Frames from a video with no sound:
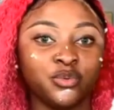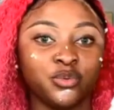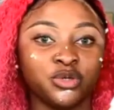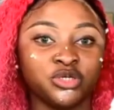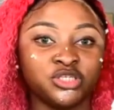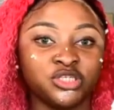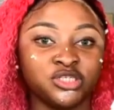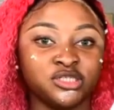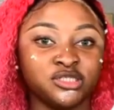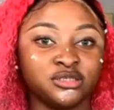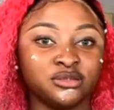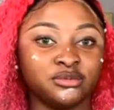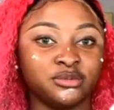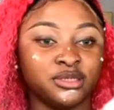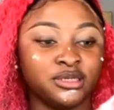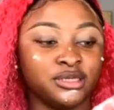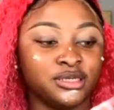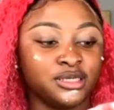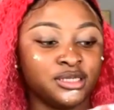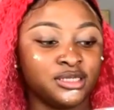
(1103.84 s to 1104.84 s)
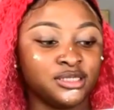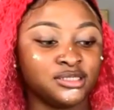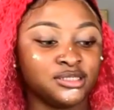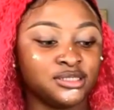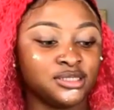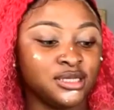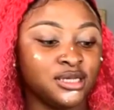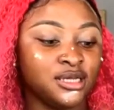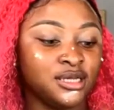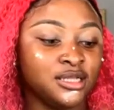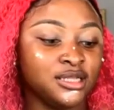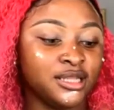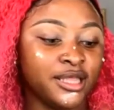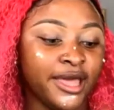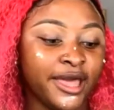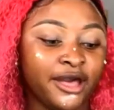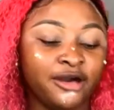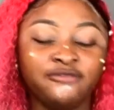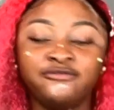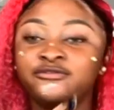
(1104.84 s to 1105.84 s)
washing it away. It is
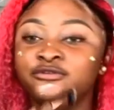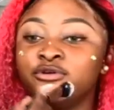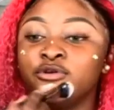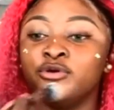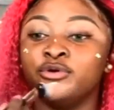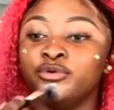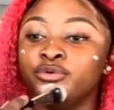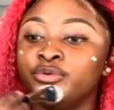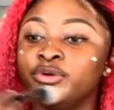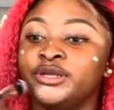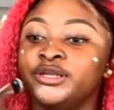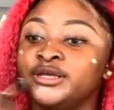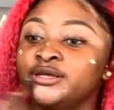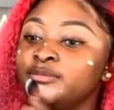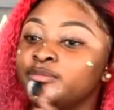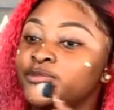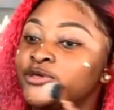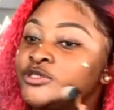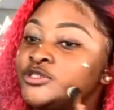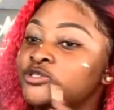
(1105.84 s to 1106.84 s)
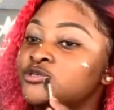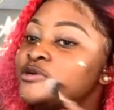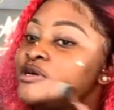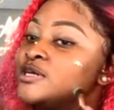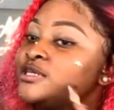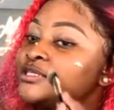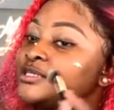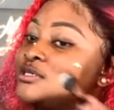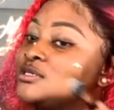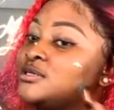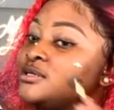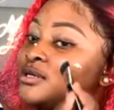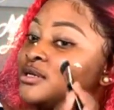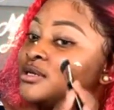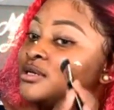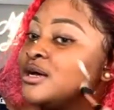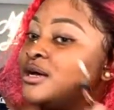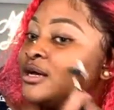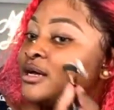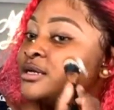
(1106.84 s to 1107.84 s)
Elf Glow Radiant Moisturizer,
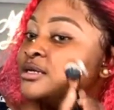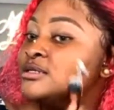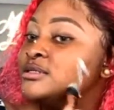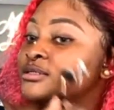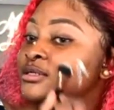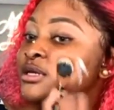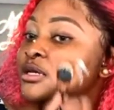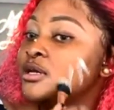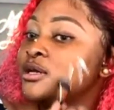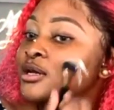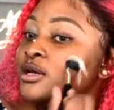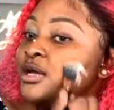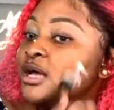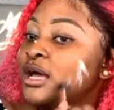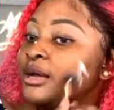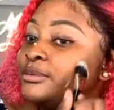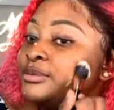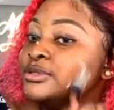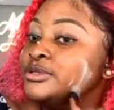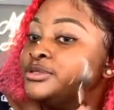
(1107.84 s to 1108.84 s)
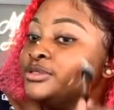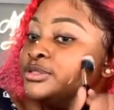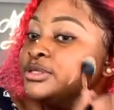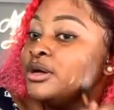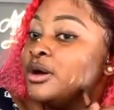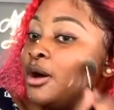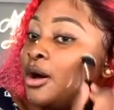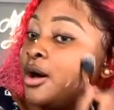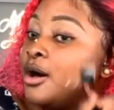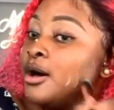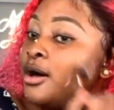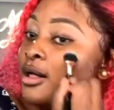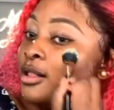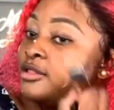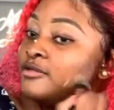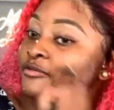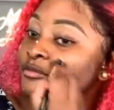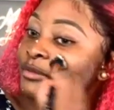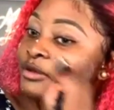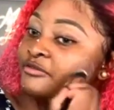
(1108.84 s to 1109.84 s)
and I'm gonna use it
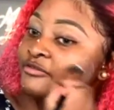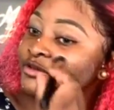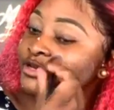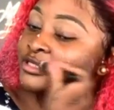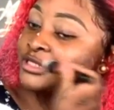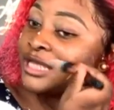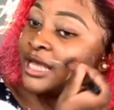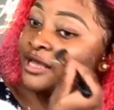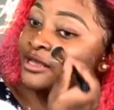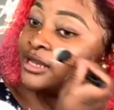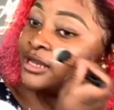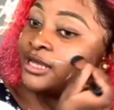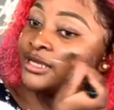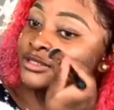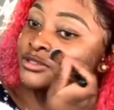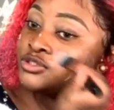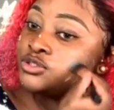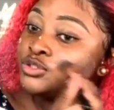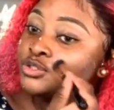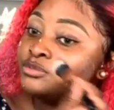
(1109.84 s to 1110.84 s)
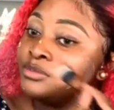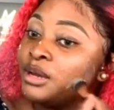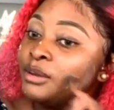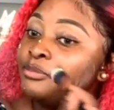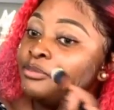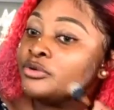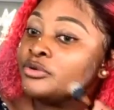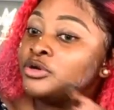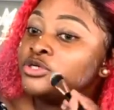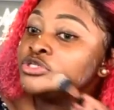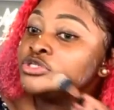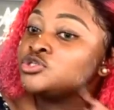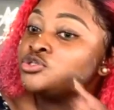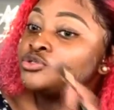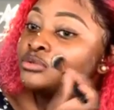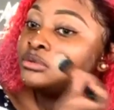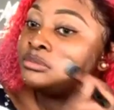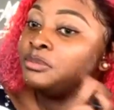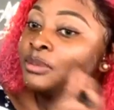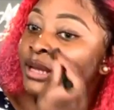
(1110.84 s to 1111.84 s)
all on my face. I like to use my brush
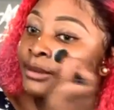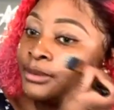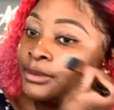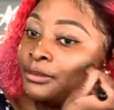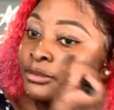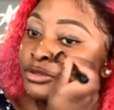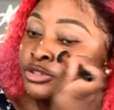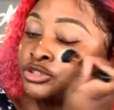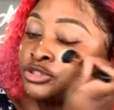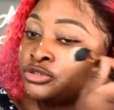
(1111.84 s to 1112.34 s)
to apply my